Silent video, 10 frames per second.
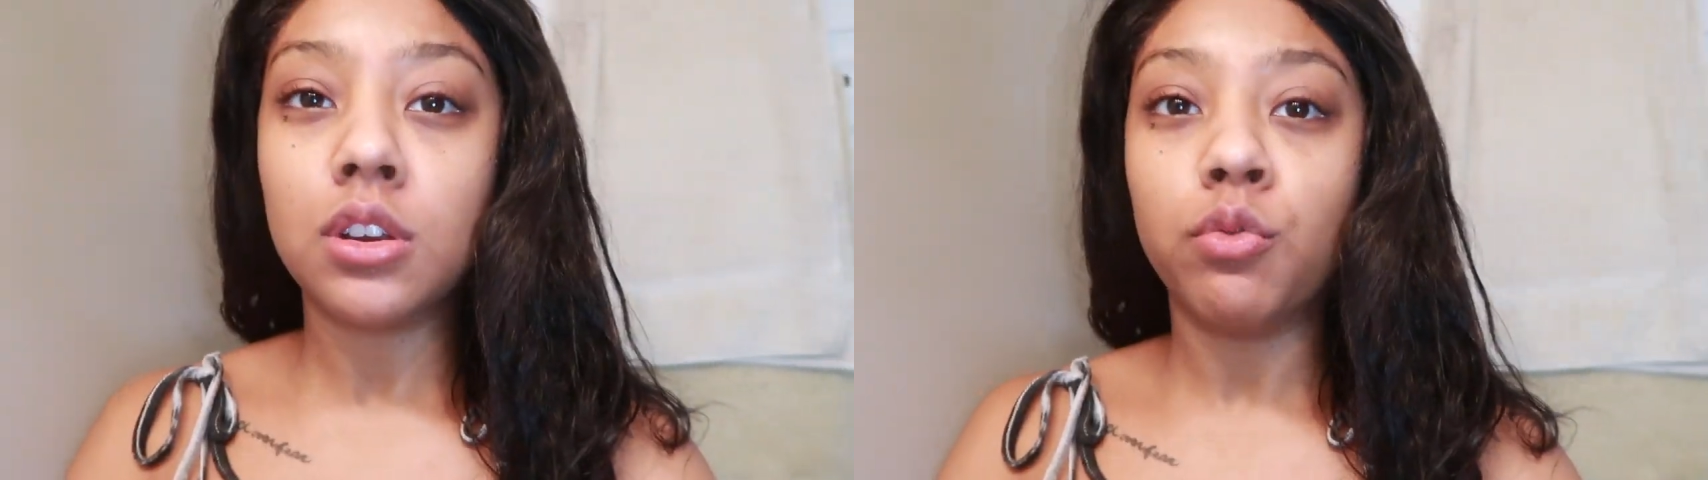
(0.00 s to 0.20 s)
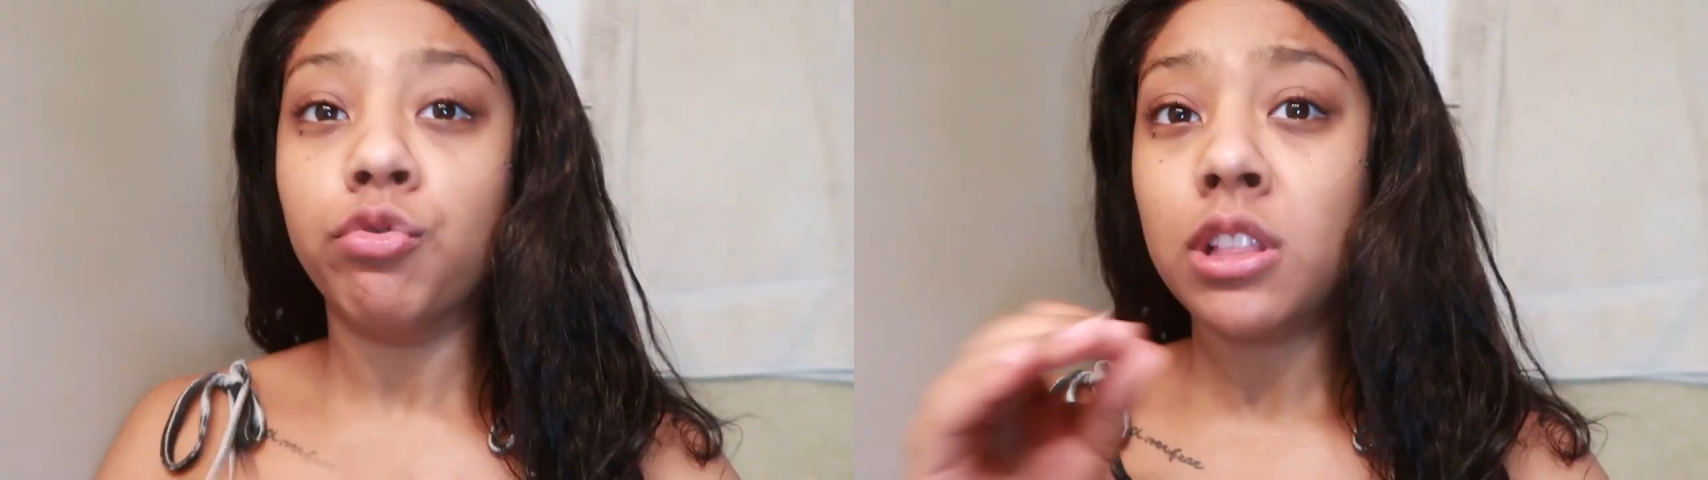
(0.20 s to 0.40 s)

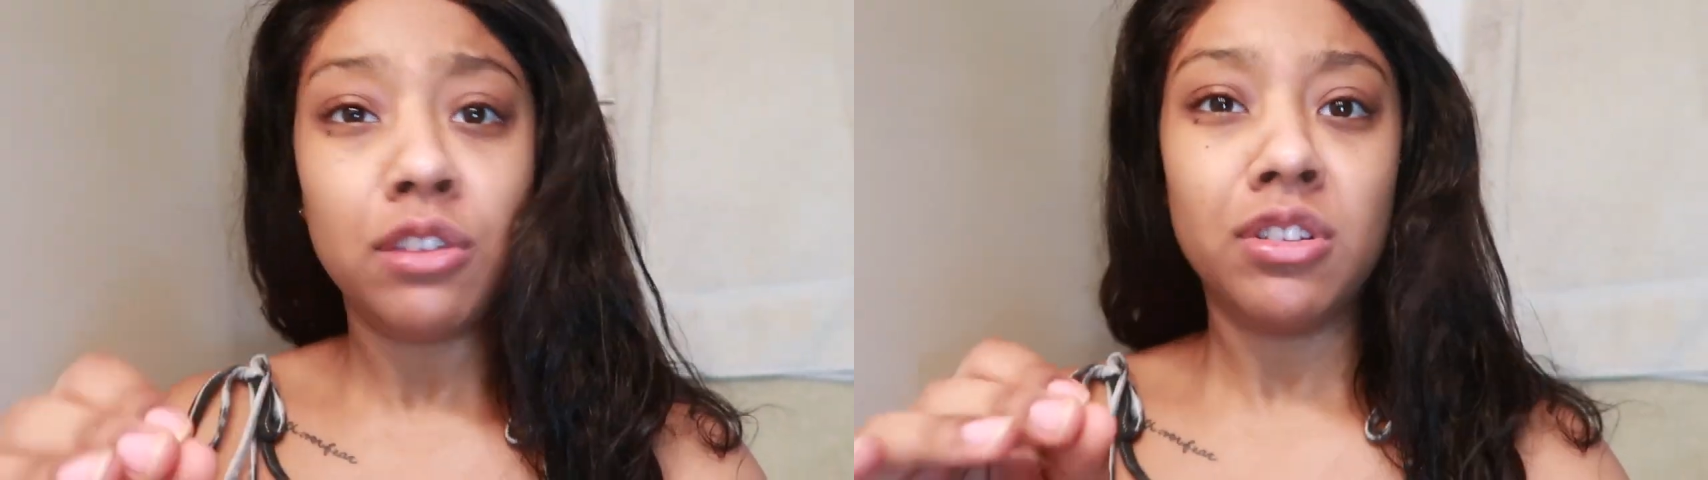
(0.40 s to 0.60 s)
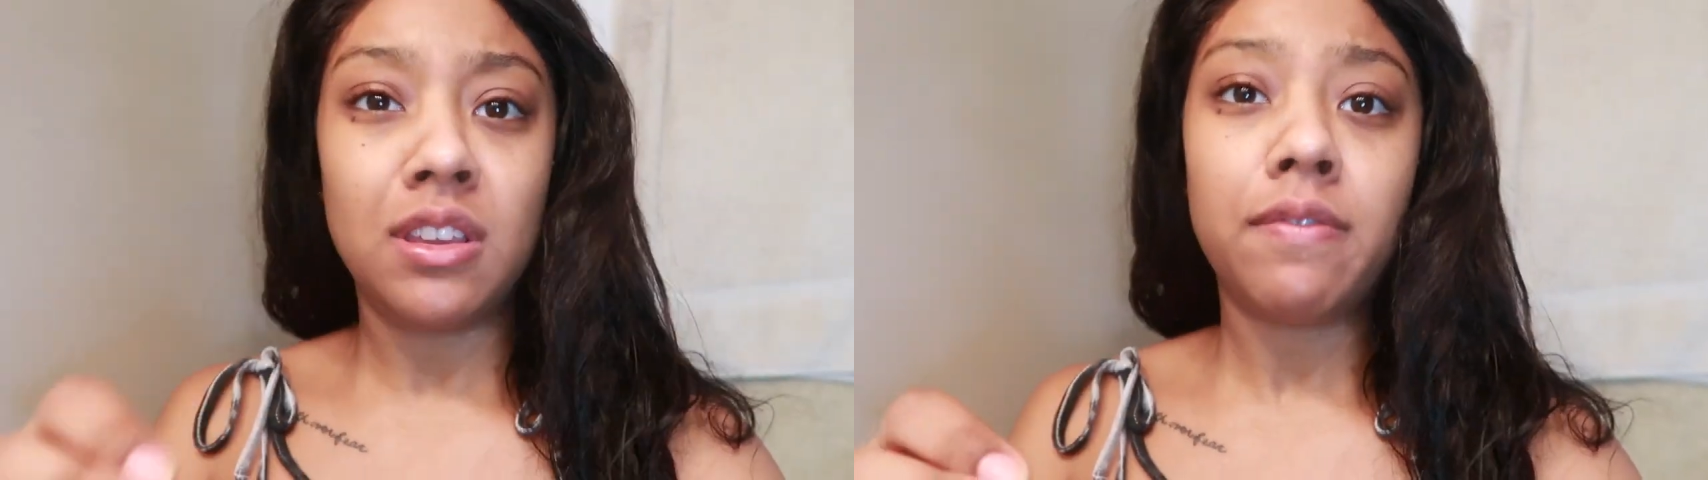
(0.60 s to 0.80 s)

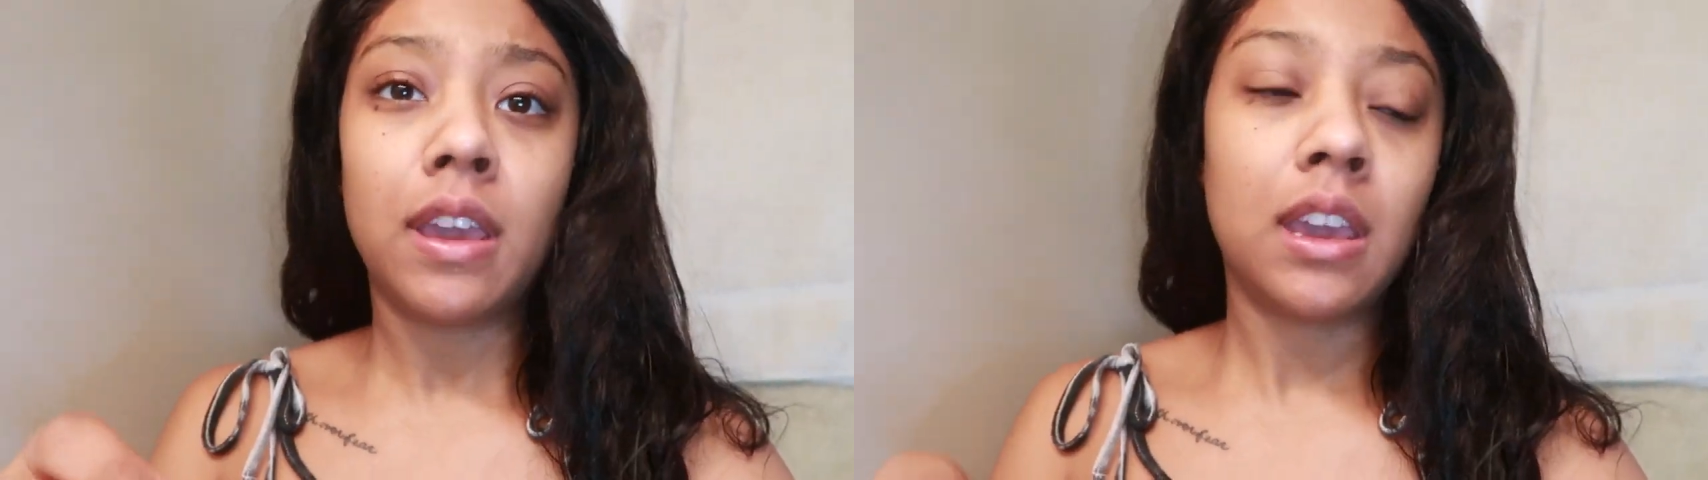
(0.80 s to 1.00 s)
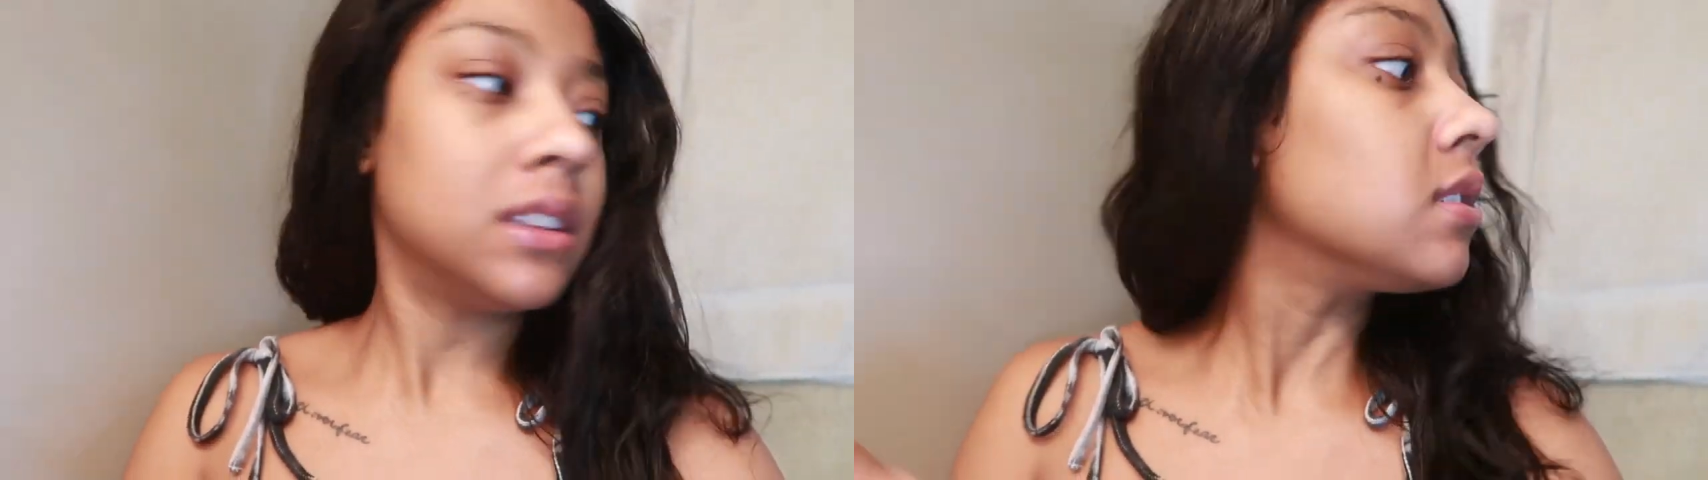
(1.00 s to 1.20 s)
really, really
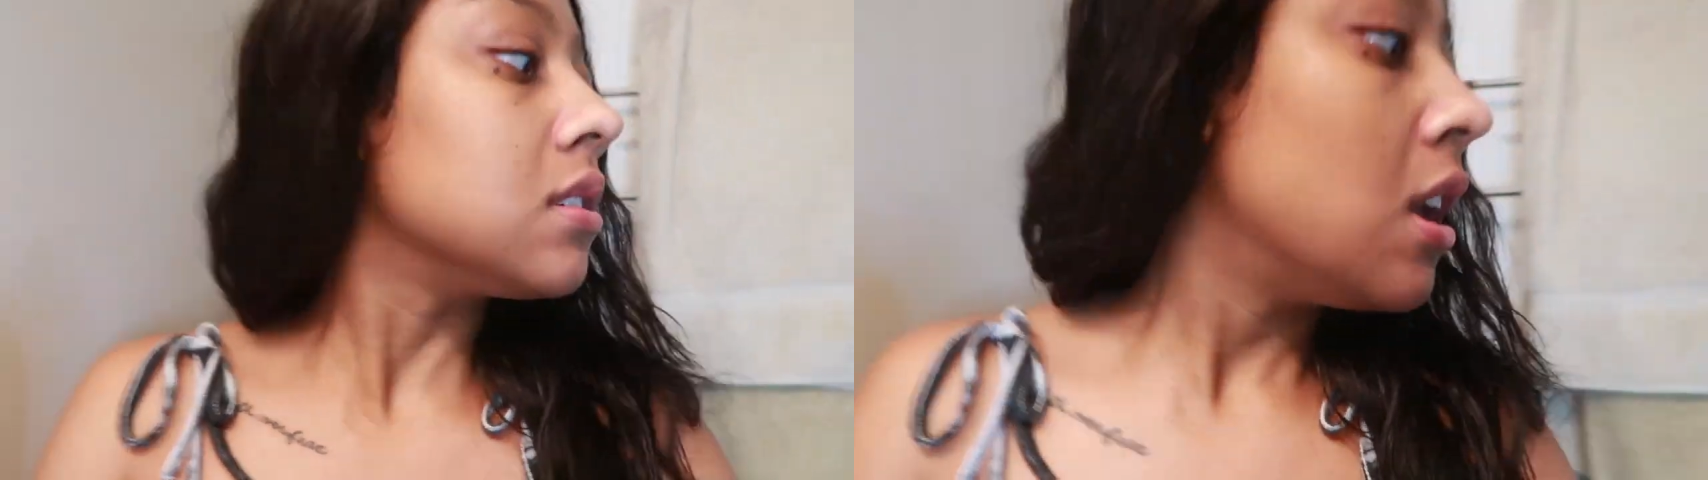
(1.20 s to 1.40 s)
fast.